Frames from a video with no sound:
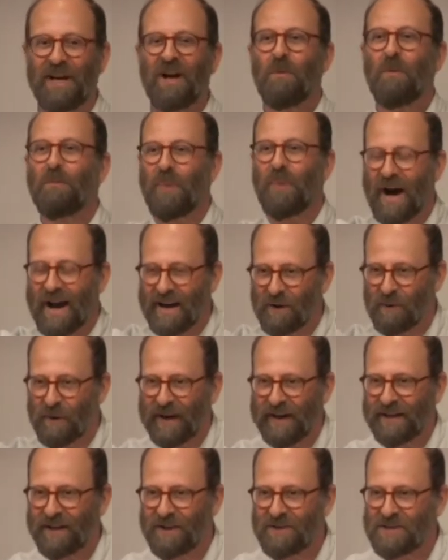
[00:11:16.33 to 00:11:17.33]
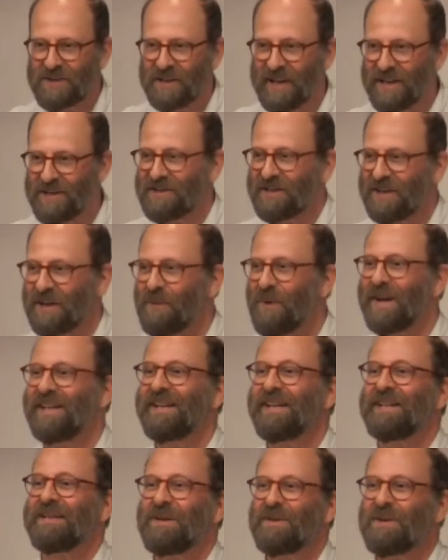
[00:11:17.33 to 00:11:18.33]
I'll buy a radio station. Why
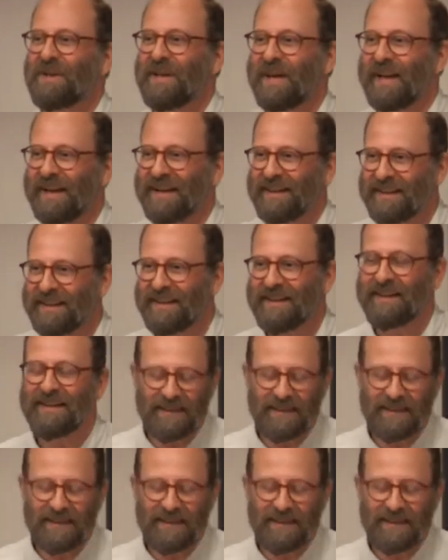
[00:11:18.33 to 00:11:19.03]
didn't he do that?